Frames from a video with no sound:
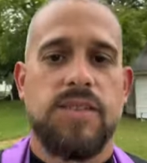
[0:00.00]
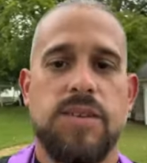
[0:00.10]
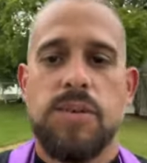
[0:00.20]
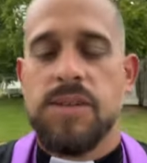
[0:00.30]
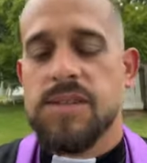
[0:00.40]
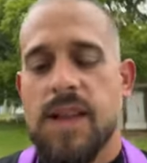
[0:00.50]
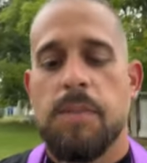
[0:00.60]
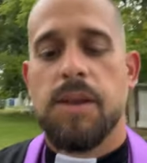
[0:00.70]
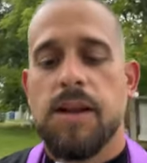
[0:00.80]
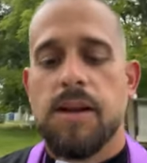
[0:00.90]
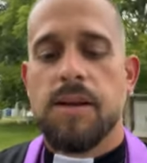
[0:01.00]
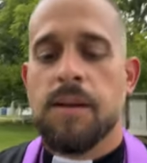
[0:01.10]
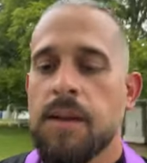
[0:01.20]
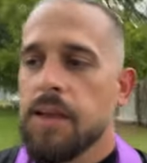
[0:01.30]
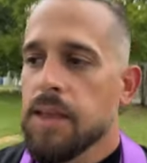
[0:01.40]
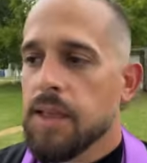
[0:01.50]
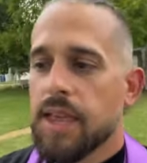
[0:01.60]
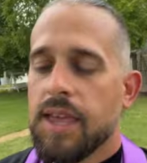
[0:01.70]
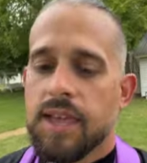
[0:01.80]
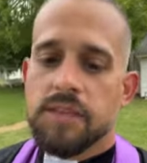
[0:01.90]
As soon as this time of year
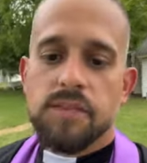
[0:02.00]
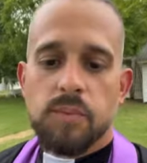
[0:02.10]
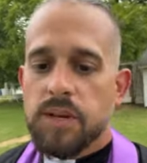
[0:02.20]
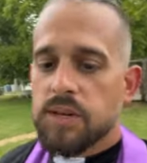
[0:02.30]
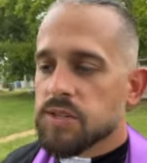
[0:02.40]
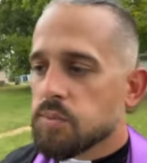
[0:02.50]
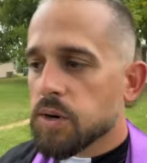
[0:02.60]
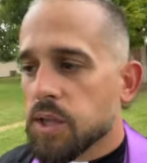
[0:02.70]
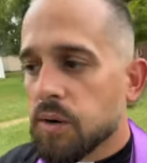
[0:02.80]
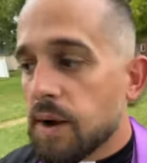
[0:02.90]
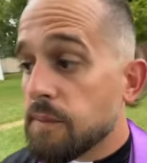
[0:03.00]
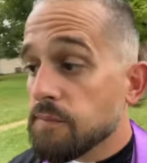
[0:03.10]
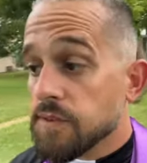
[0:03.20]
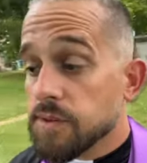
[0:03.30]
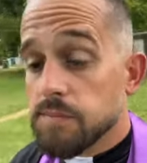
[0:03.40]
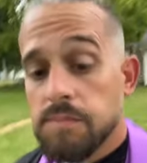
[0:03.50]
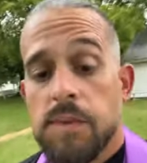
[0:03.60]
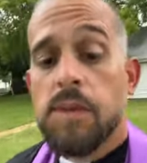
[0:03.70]
hits, we just want to go out and film.